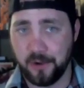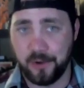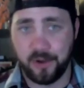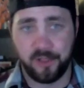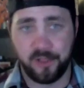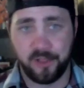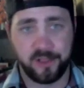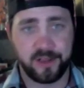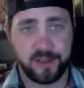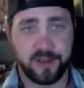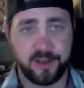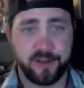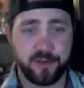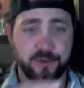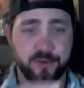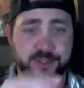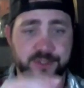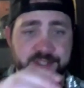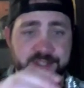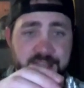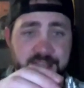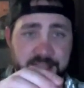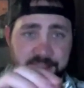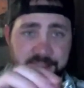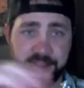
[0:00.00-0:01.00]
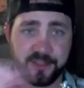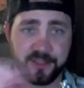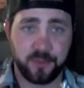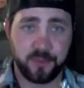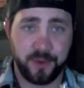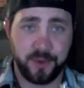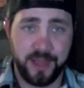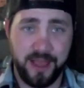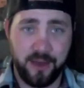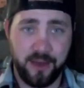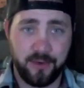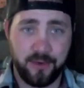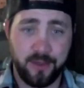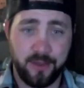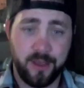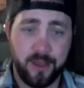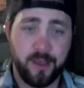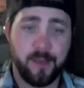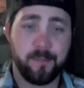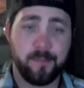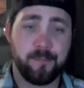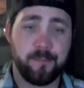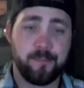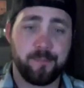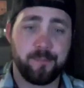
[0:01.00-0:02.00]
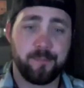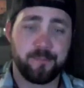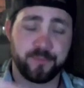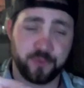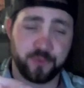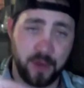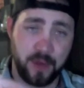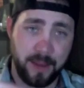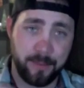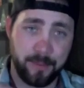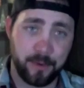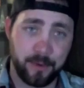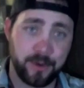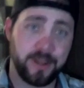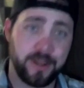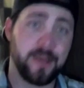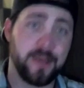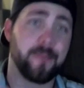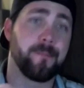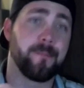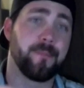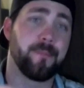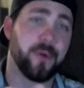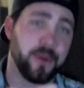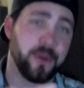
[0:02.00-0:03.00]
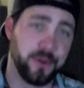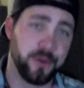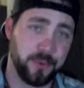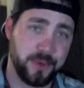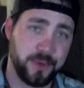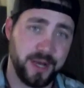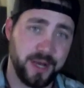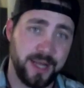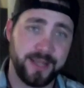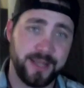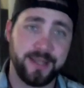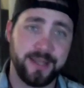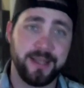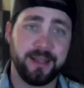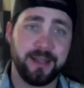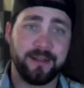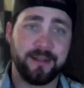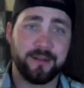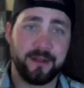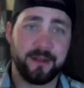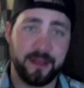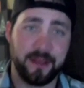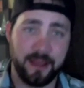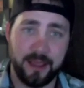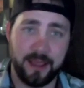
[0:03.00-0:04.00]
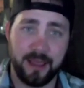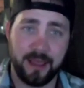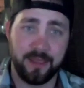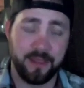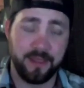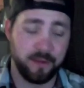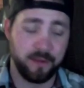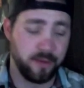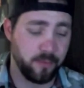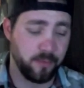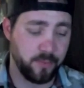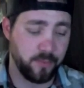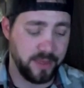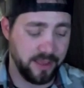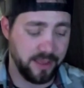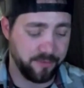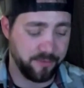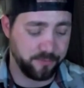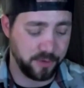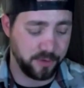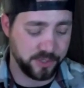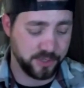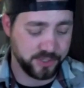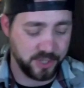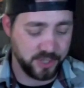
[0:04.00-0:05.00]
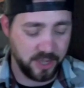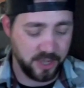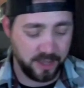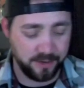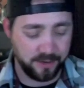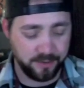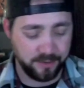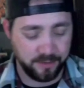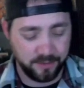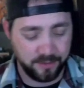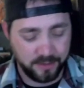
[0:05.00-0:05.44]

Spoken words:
All I gotta do is take this one out, dry burn it, put new cotton in, and then we have fresh cotton